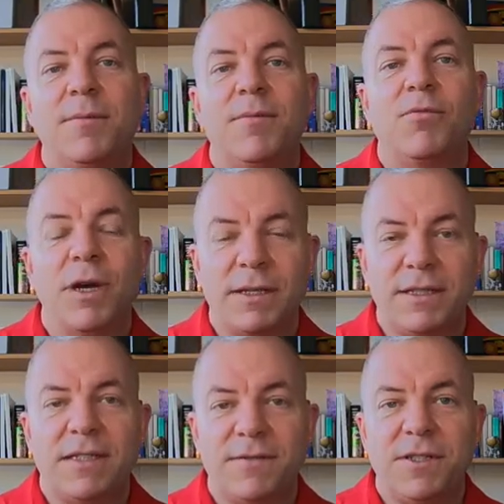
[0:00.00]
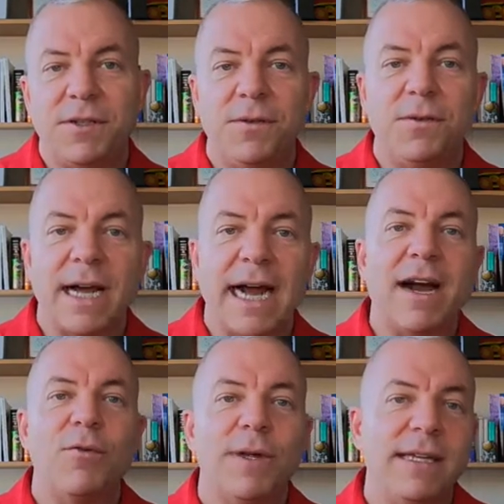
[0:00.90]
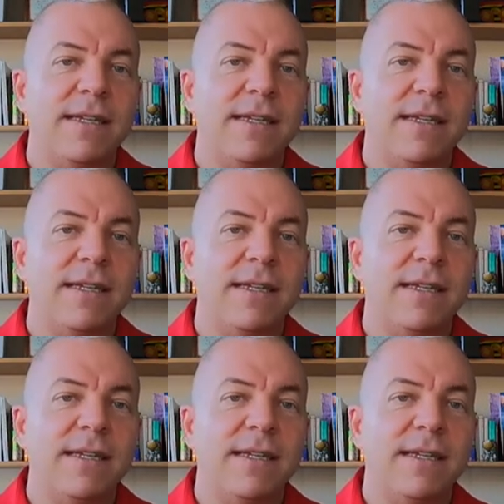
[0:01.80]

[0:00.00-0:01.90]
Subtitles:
relative to how we